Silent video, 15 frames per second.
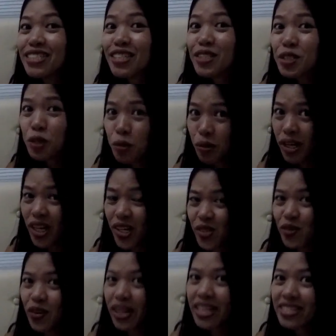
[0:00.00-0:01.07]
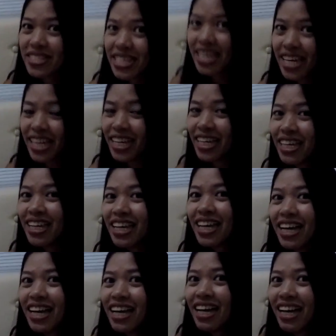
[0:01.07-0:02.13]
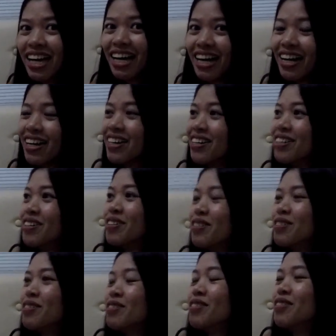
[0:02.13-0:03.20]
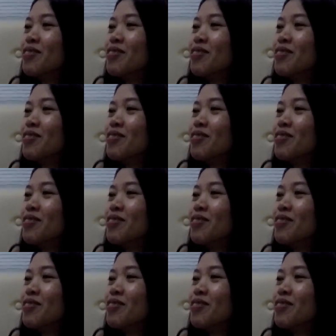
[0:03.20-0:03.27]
Just to make you crazy. Yeah, well you make me